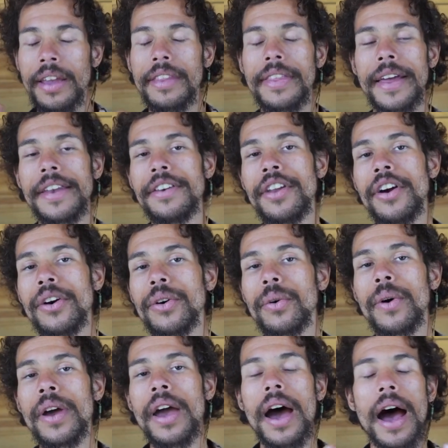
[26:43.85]
That
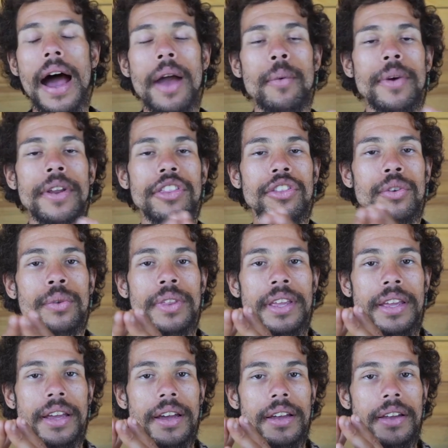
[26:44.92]
no, I went through
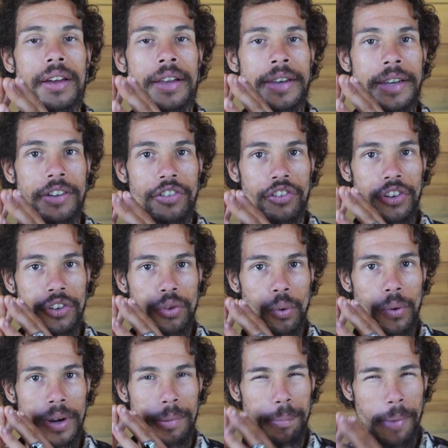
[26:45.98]
the
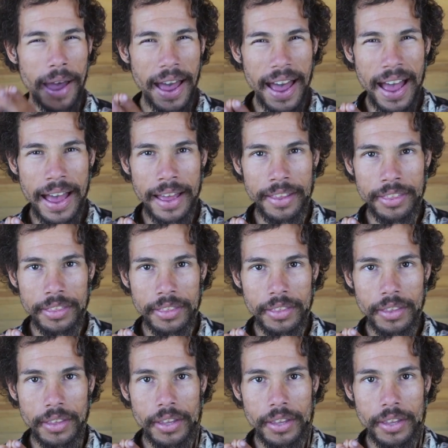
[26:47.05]
initiatory path